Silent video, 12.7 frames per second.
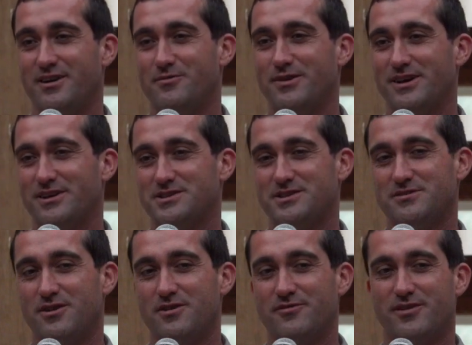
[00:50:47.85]
We
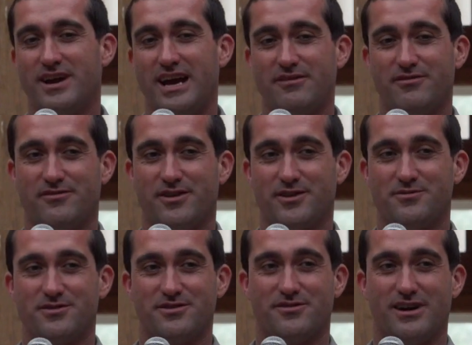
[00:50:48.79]
also, over half of our
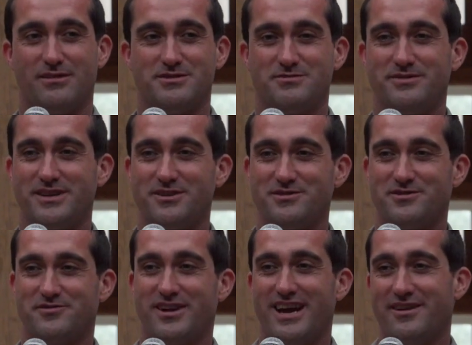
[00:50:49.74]
corn crop is being
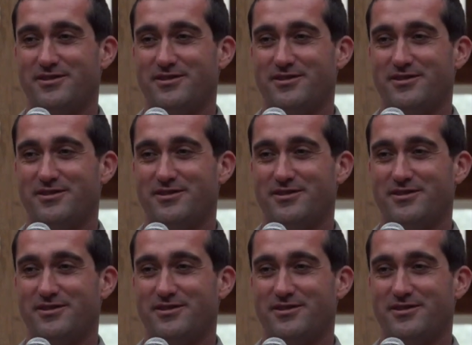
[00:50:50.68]
used